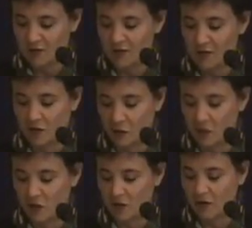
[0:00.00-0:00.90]
and is the
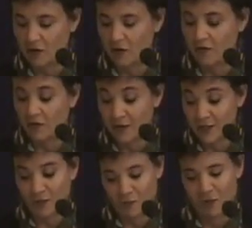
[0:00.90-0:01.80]
co-chair of this
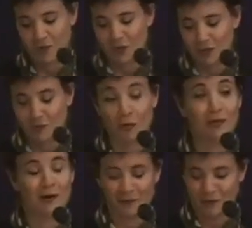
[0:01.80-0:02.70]
symposium's
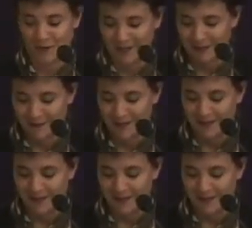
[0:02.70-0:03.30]
program committee.